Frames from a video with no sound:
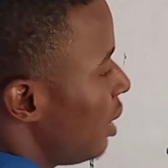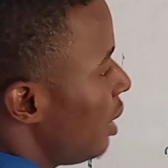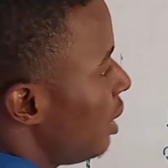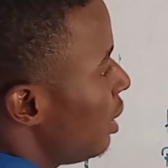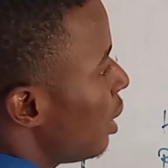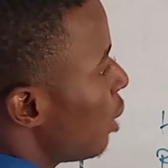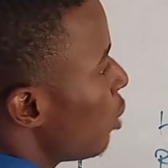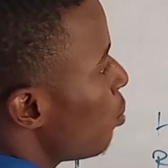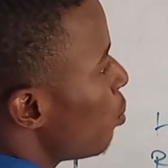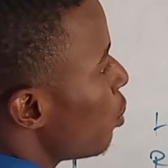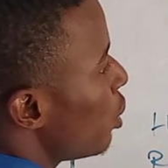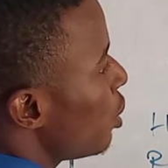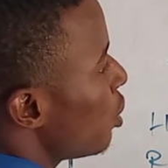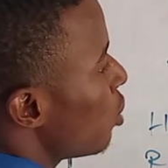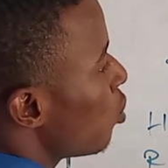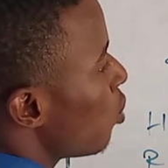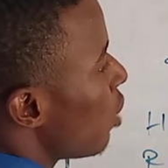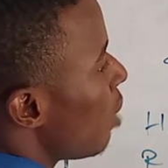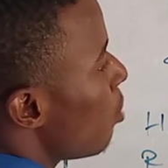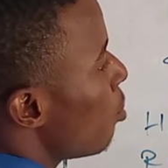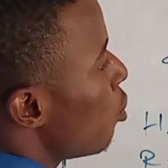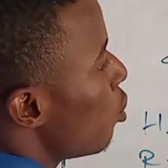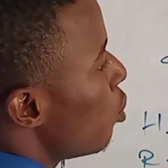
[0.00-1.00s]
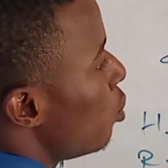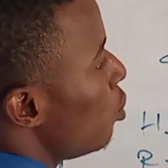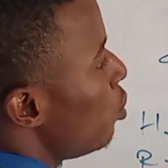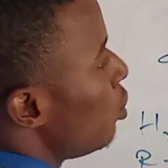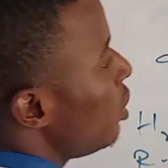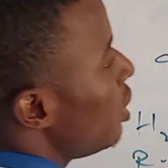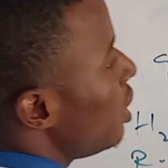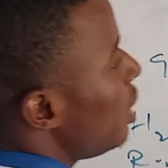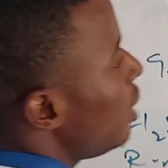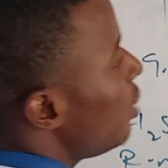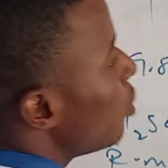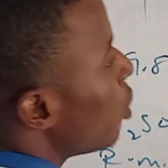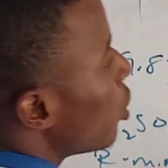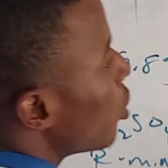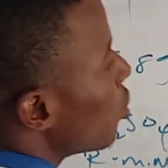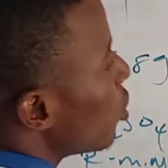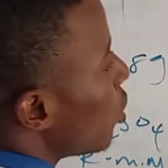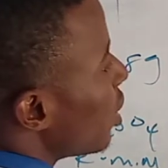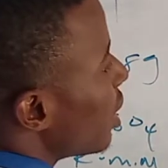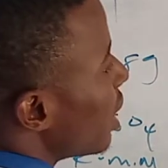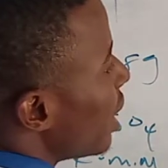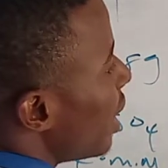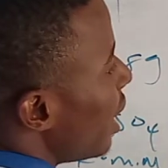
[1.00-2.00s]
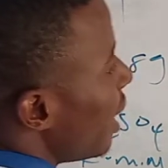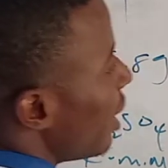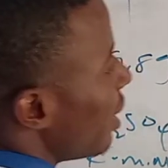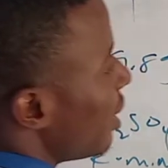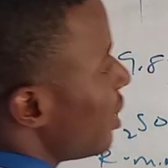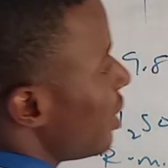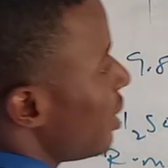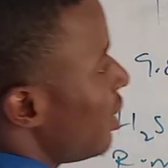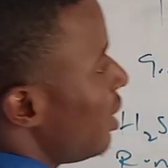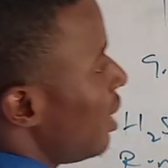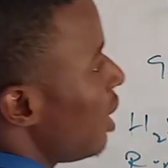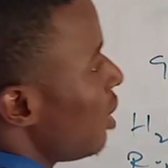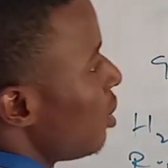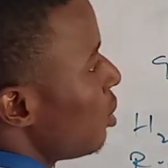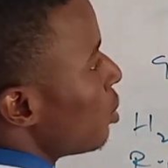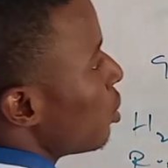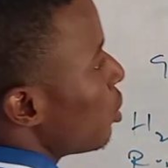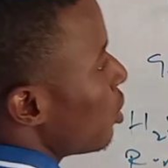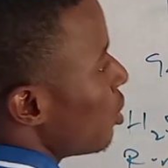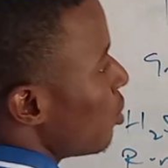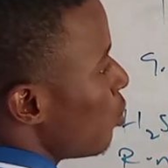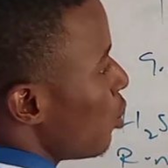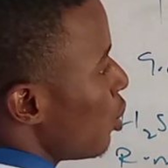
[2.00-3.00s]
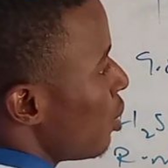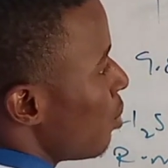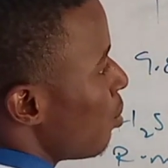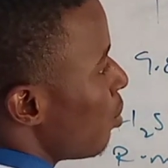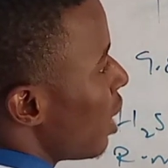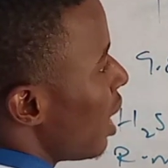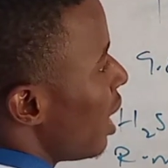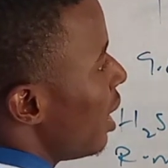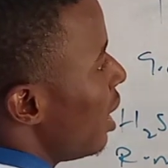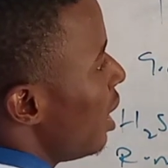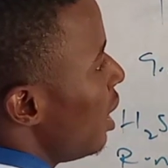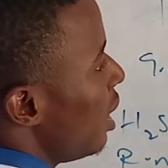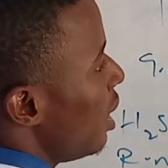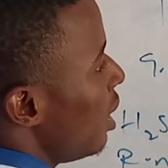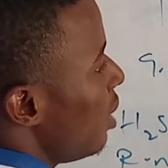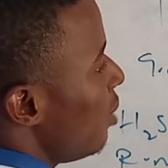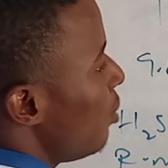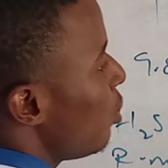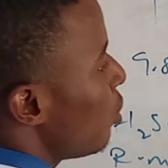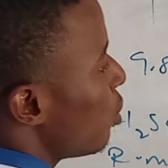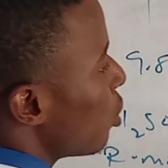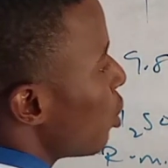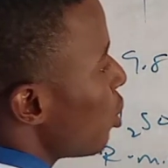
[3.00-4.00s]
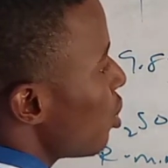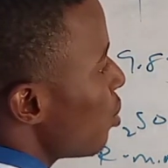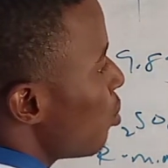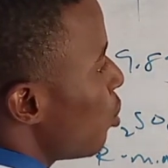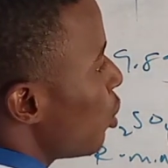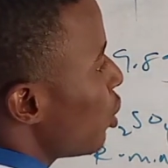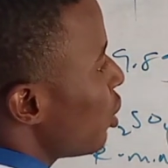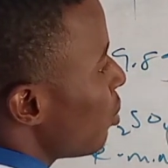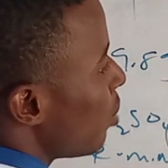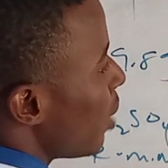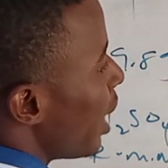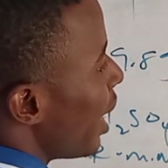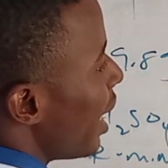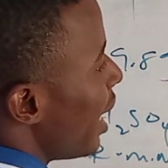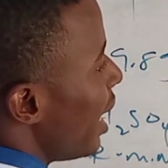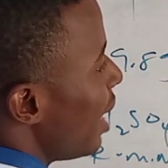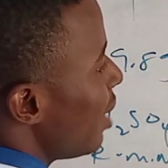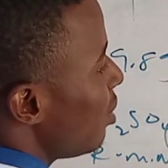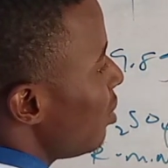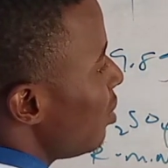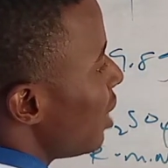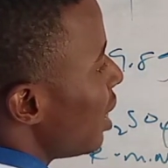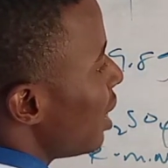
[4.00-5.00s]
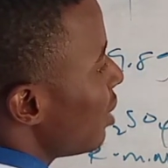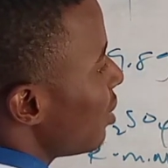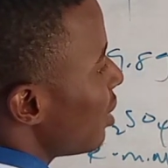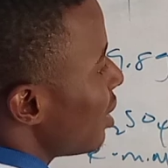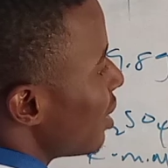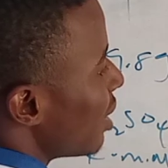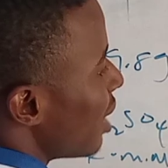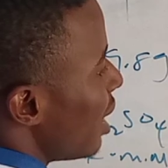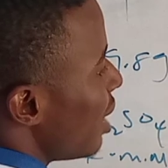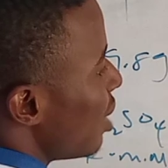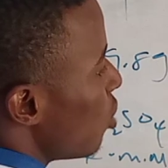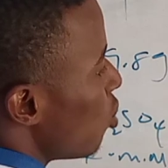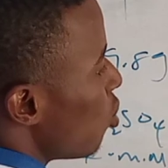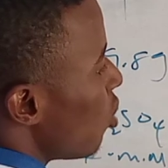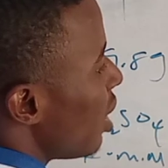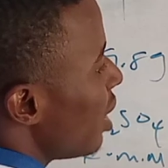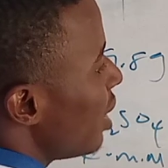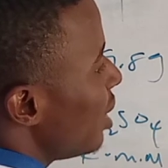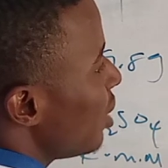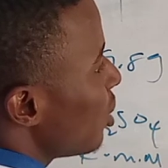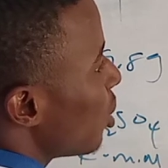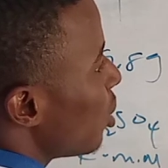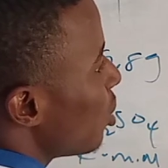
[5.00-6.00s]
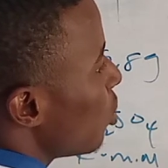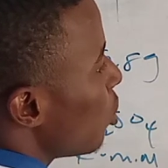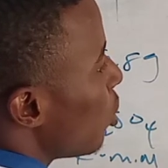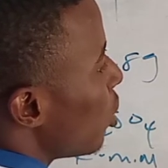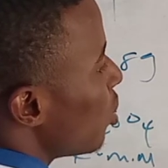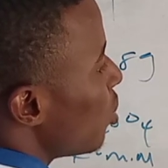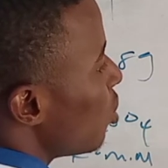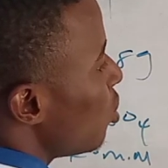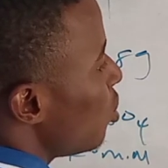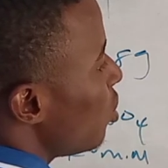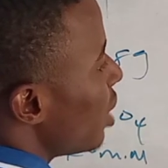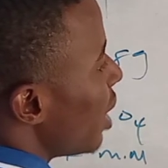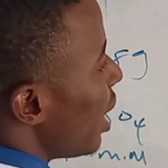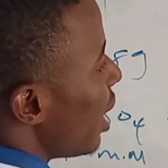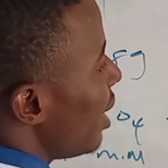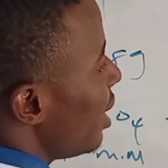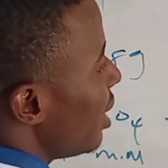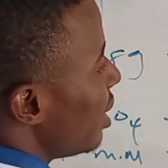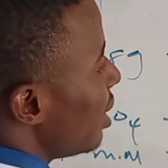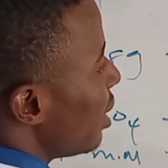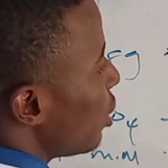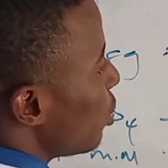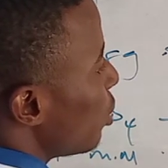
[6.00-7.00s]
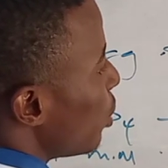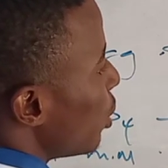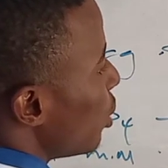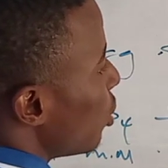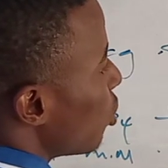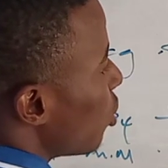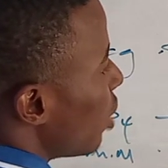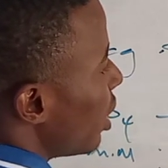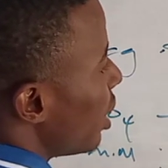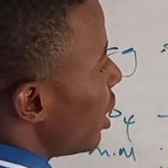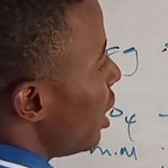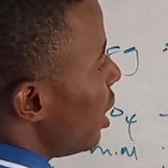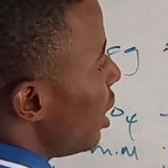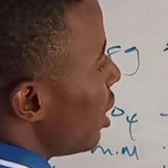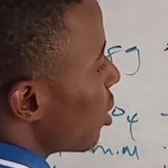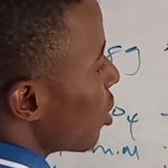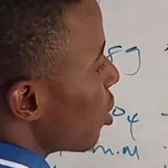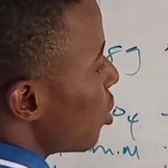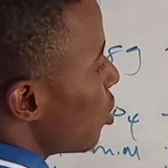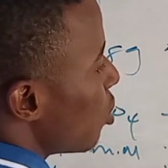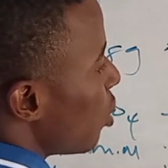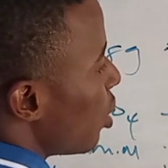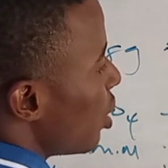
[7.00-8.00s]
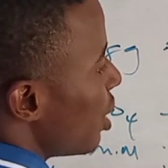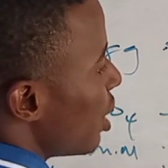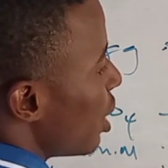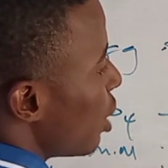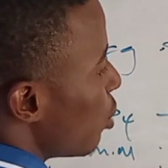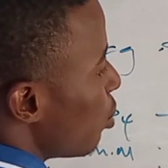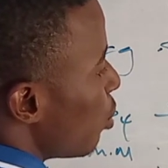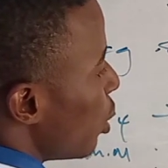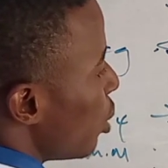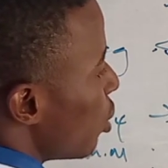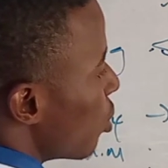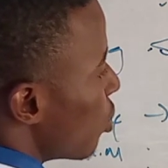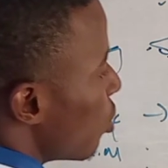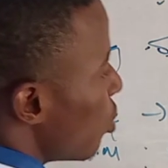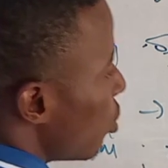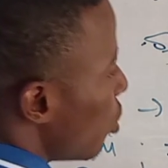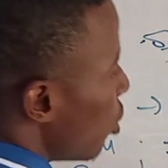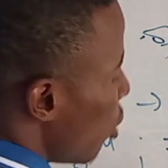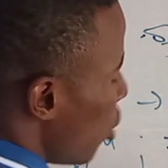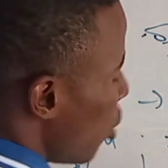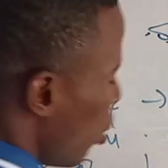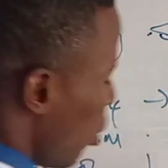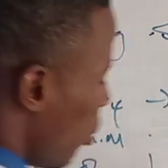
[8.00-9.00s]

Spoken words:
0.1 mole will give us what? S. Now cross multiply. If you cross multiply, x now times 1 is equal to what? 2 times 0.1 is equal to what? 0.2.